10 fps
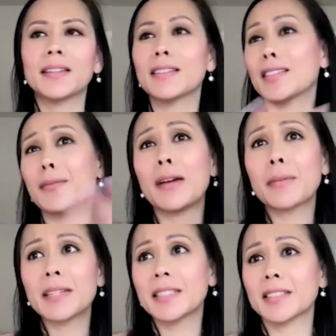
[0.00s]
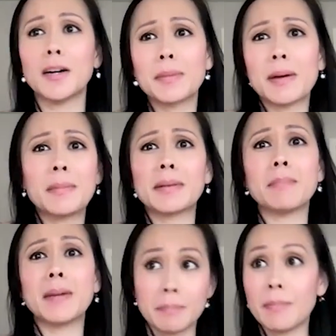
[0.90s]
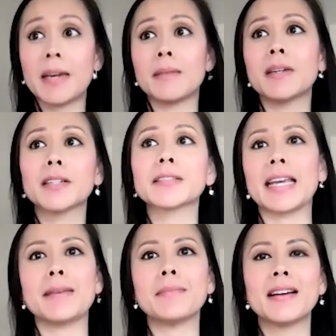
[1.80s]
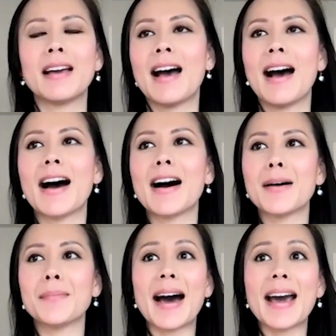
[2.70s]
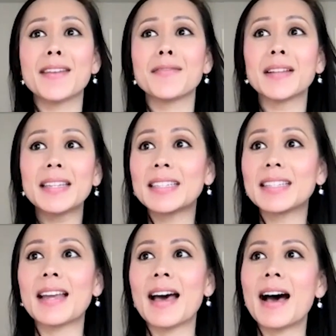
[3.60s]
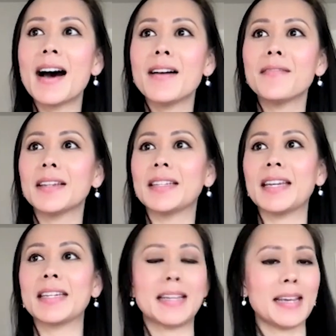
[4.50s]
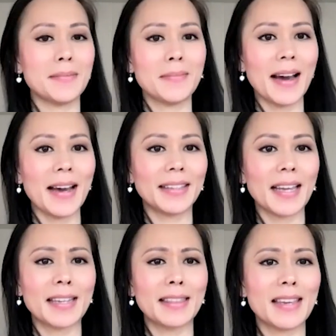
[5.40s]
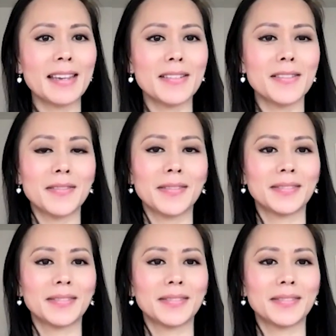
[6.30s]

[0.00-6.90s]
so everybody just call me by my middle name. I really didn't have a nickname I can think of.